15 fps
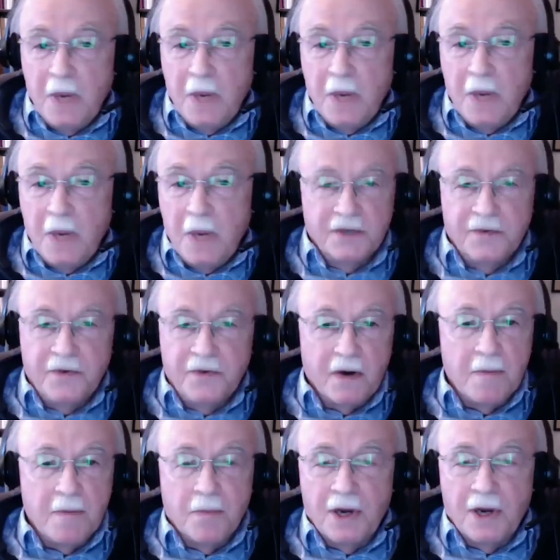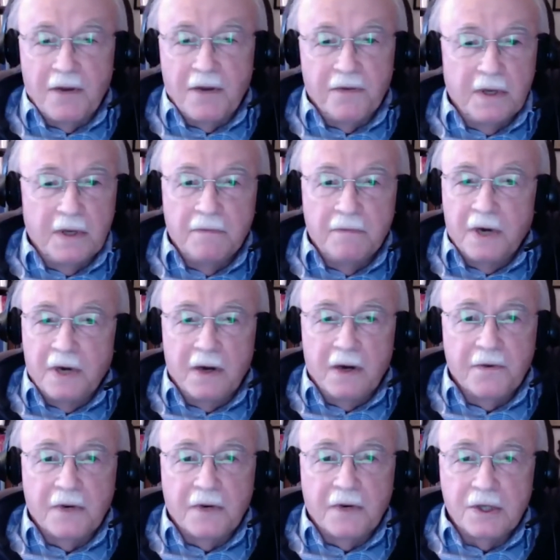But this would mean, and it's
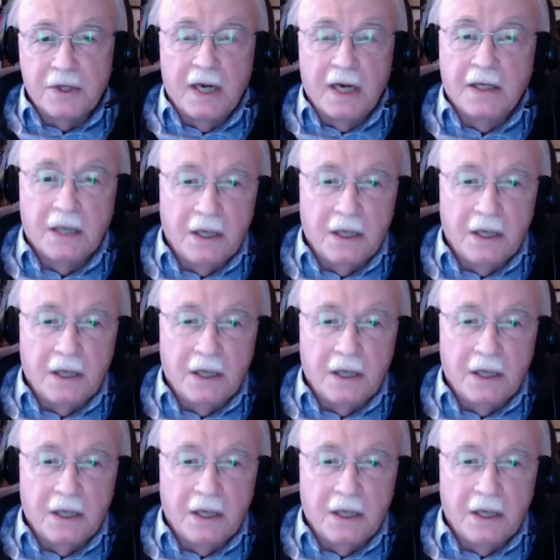very brief